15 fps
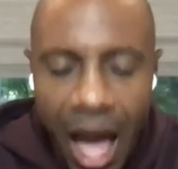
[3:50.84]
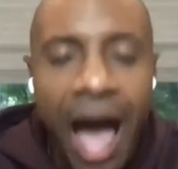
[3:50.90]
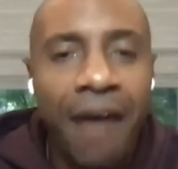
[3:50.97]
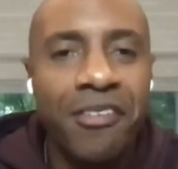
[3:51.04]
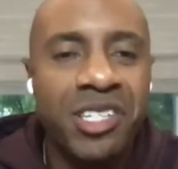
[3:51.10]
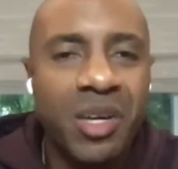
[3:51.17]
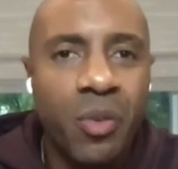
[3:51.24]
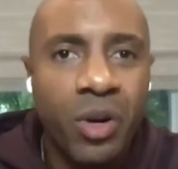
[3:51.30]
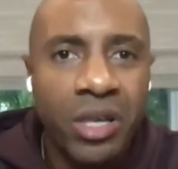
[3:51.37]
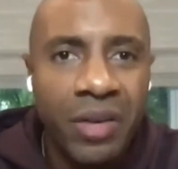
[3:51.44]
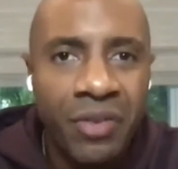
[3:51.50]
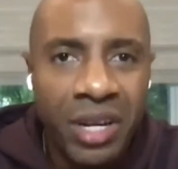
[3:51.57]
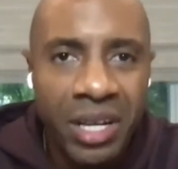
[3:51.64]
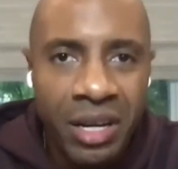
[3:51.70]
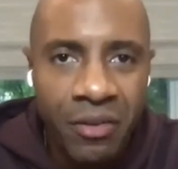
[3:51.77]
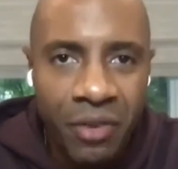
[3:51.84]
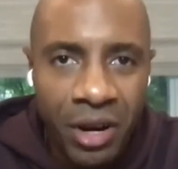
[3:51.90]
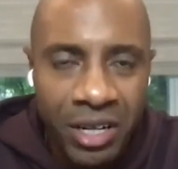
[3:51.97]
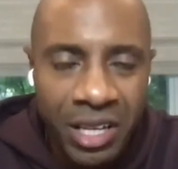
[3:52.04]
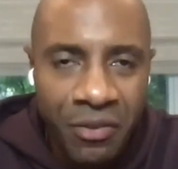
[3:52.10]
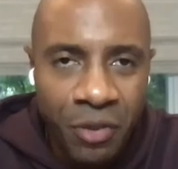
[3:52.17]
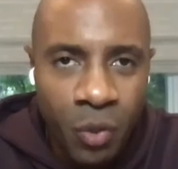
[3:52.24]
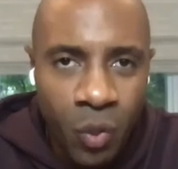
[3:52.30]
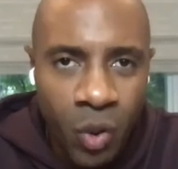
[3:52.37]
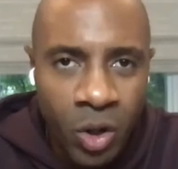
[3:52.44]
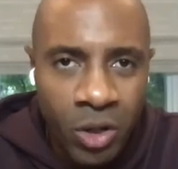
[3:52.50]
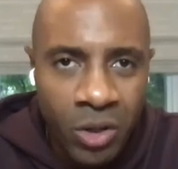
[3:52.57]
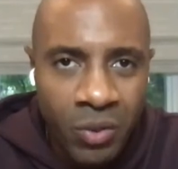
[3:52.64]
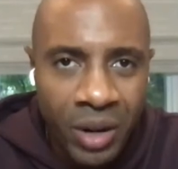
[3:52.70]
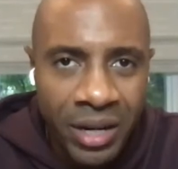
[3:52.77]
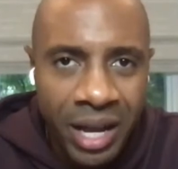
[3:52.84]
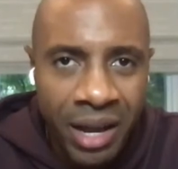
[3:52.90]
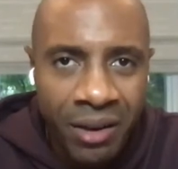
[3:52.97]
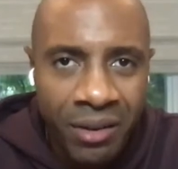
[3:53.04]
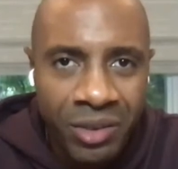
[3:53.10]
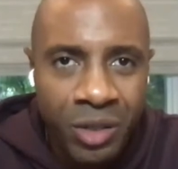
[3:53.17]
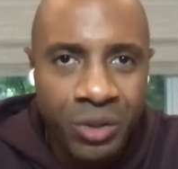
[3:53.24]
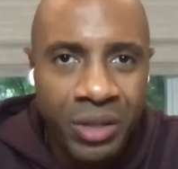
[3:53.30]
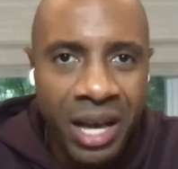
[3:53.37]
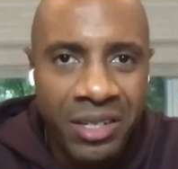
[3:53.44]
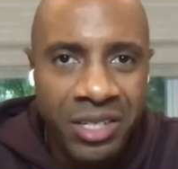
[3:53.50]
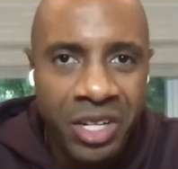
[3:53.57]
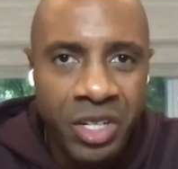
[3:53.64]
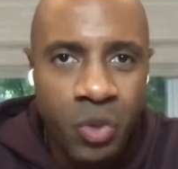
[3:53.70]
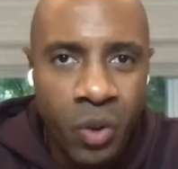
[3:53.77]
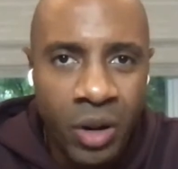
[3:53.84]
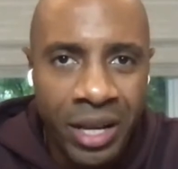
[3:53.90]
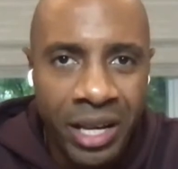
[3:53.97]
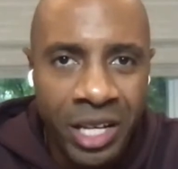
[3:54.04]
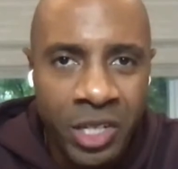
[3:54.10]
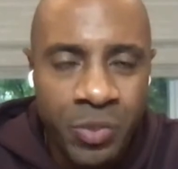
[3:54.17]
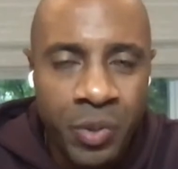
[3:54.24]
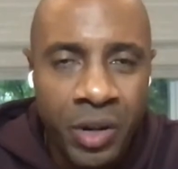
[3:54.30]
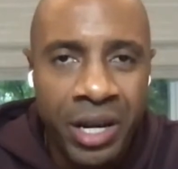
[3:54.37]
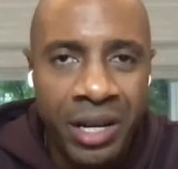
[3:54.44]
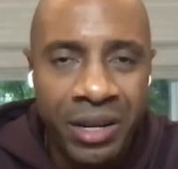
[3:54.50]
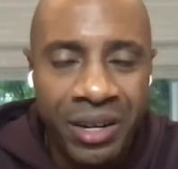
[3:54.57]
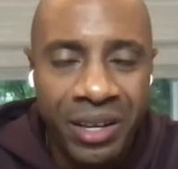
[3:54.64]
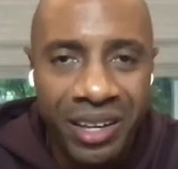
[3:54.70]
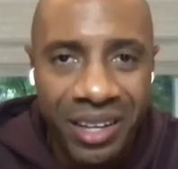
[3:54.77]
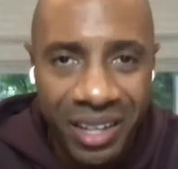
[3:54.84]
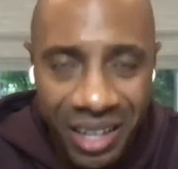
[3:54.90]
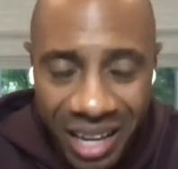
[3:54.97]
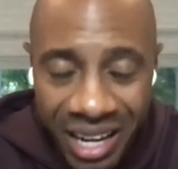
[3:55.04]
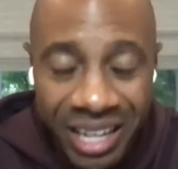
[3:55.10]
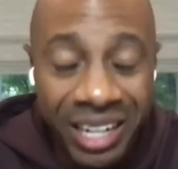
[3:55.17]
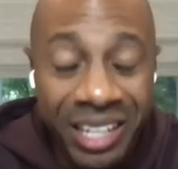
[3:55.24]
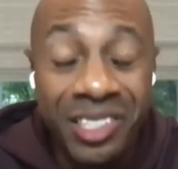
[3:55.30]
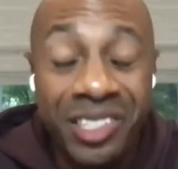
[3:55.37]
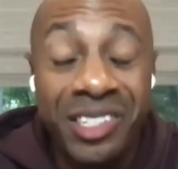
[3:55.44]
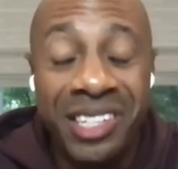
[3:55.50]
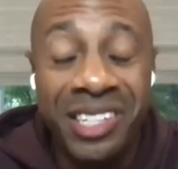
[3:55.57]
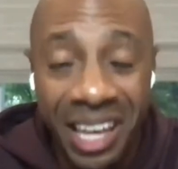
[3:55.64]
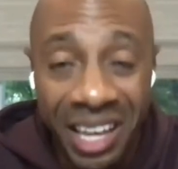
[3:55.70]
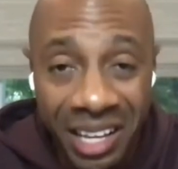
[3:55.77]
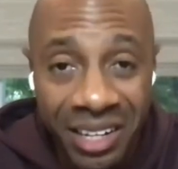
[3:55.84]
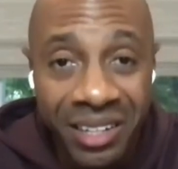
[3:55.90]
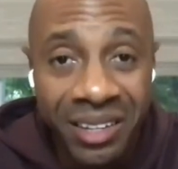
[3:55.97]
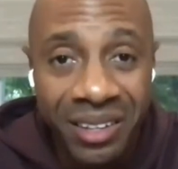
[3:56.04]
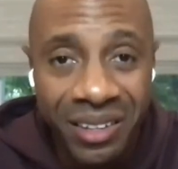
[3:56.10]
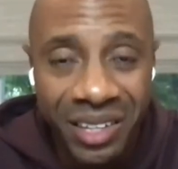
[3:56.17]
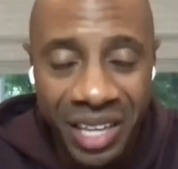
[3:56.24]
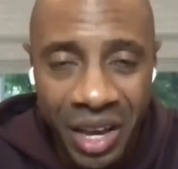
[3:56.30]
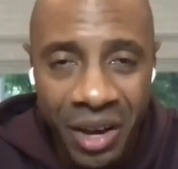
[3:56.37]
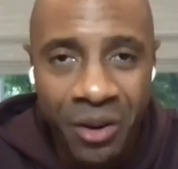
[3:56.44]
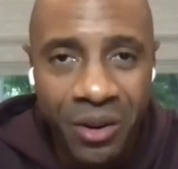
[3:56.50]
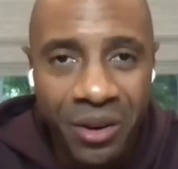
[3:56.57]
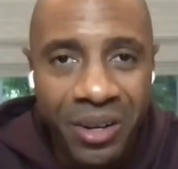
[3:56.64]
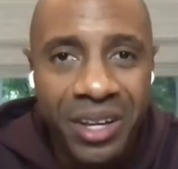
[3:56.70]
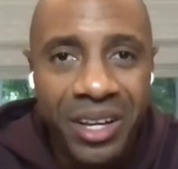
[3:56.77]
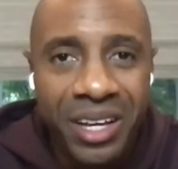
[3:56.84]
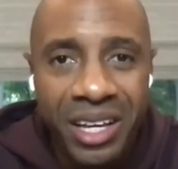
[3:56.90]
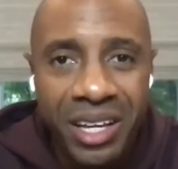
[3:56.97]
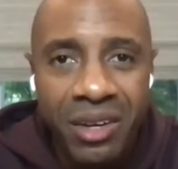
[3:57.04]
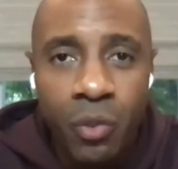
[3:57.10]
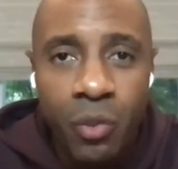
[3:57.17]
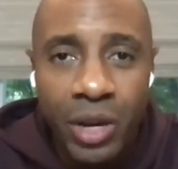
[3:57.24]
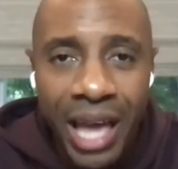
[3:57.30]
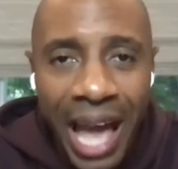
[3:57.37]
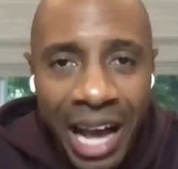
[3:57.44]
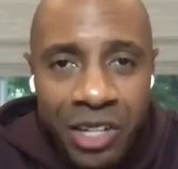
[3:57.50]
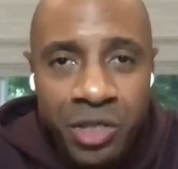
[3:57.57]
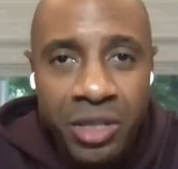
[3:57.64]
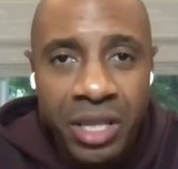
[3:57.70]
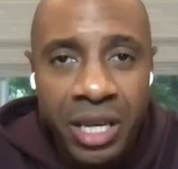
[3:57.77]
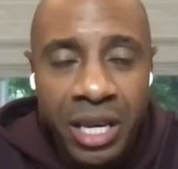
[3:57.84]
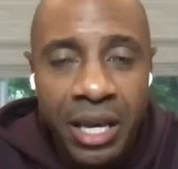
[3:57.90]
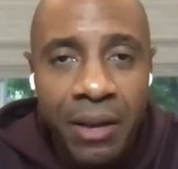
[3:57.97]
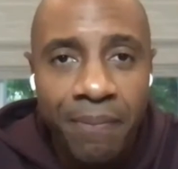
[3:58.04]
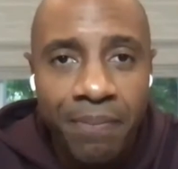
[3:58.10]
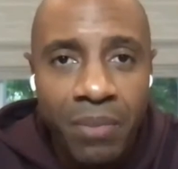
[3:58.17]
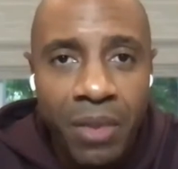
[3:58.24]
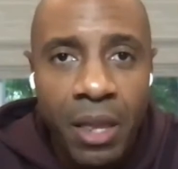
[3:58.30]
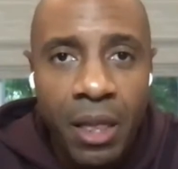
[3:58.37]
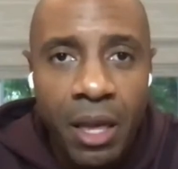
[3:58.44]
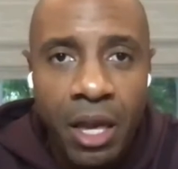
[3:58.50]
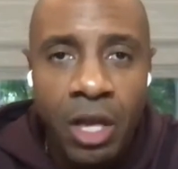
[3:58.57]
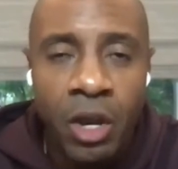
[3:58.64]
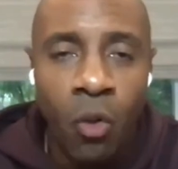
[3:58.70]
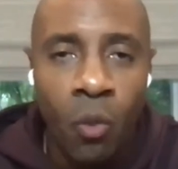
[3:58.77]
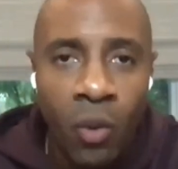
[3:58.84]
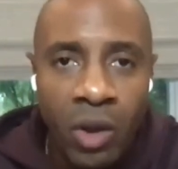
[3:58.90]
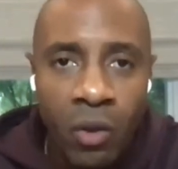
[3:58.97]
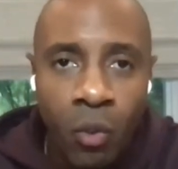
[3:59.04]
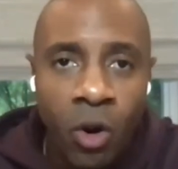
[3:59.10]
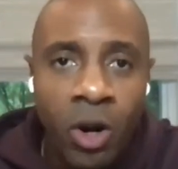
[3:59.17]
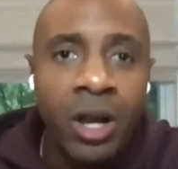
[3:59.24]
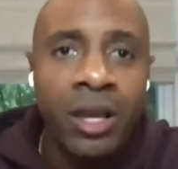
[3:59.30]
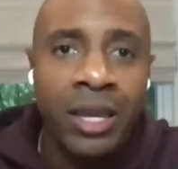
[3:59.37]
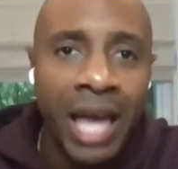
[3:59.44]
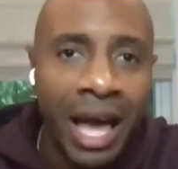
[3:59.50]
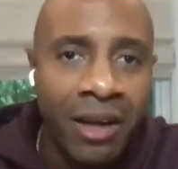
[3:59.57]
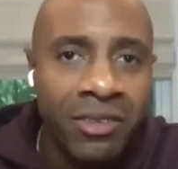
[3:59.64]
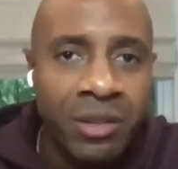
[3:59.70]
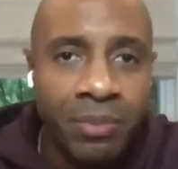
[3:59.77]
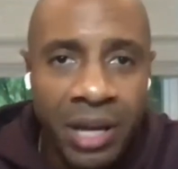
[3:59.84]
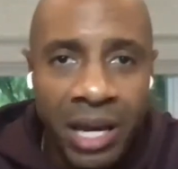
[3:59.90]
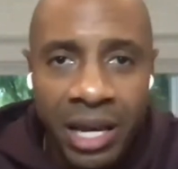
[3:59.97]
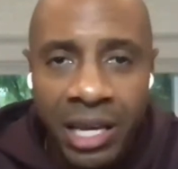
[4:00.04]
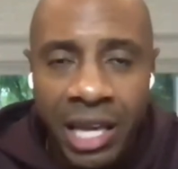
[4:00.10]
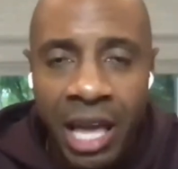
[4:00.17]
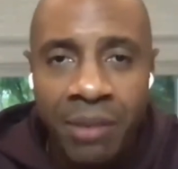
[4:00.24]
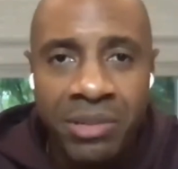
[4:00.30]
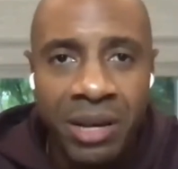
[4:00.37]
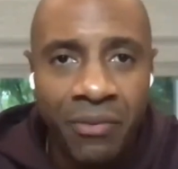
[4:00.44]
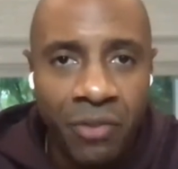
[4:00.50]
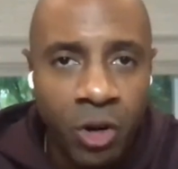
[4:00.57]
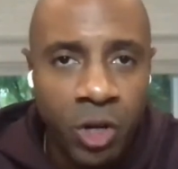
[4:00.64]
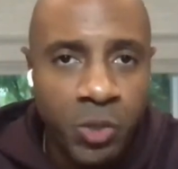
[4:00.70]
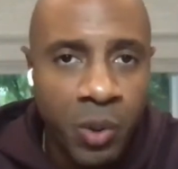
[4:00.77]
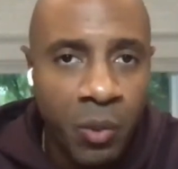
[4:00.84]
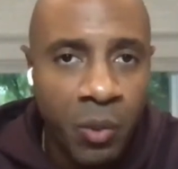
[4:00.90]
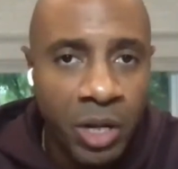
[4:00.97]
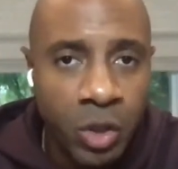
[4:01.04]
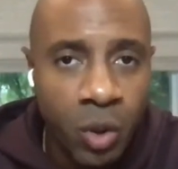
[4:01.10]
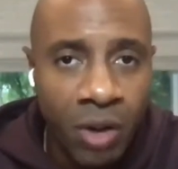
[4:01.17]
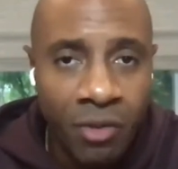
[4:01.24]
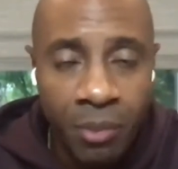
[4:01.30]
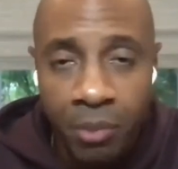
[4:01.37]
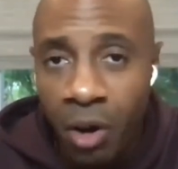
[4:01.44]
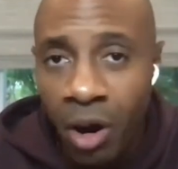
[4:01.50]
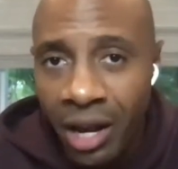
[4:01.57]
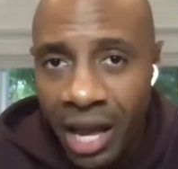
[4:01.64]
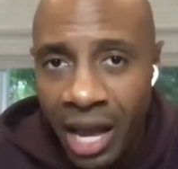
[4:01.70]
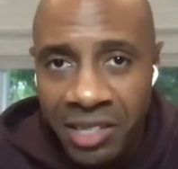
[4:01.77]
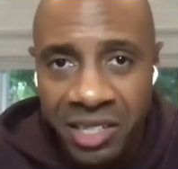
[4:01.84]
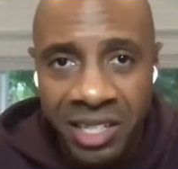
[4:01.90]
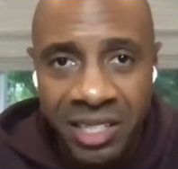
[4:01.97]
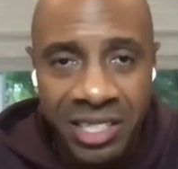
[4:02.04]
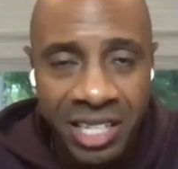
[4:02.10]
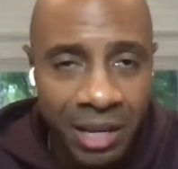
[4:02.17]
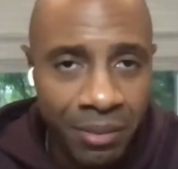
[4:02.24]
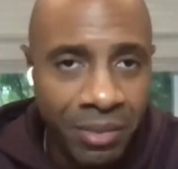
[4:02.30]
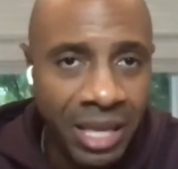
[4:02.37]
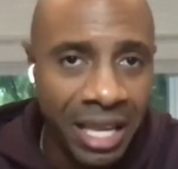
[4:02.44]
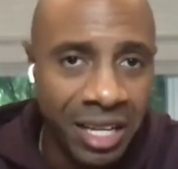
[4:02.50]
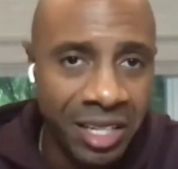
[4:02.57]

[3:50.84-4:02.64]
obviously, we're living in a very different world right now. 2020 has been an insane year. We actually, you know, we weren't allowed to be at games at first, but we do have a broadcasting team